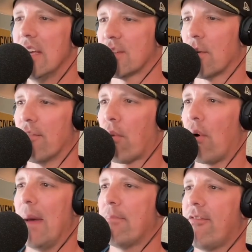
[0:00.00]
sort of
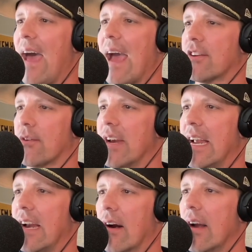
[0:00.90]
prep factory
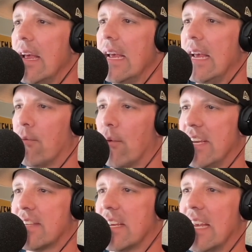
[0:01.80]
here in
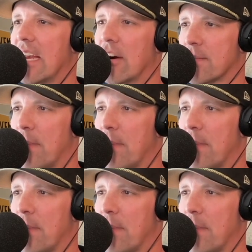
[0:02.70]
recent years.